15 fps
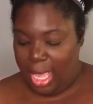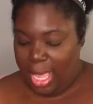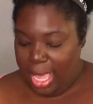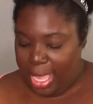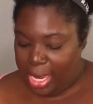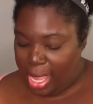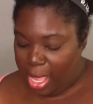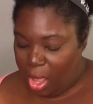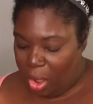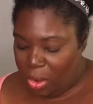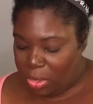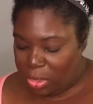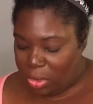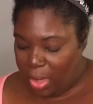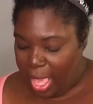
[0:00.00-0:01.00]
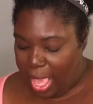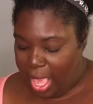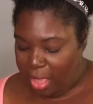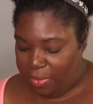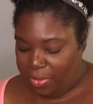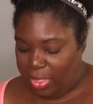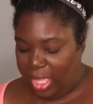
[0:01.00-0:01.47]
and I also
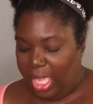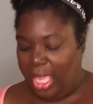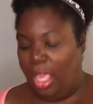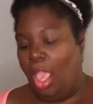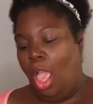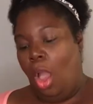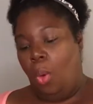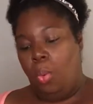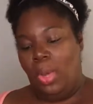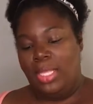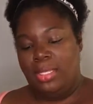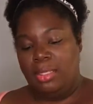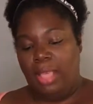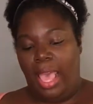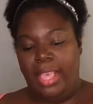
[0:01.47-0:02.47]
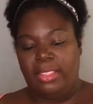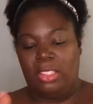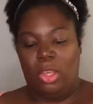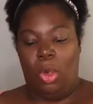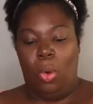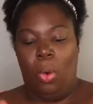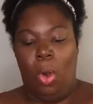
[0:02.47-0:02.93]
have the One Size
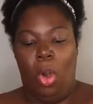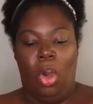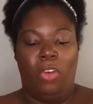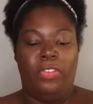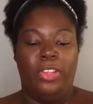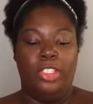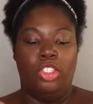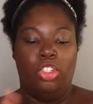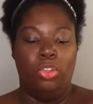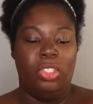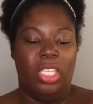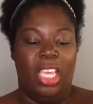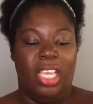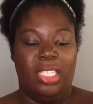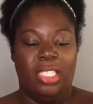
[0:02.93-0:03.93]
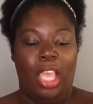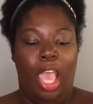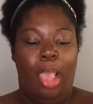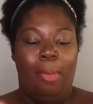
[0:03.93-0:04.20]
Go Off Juiciest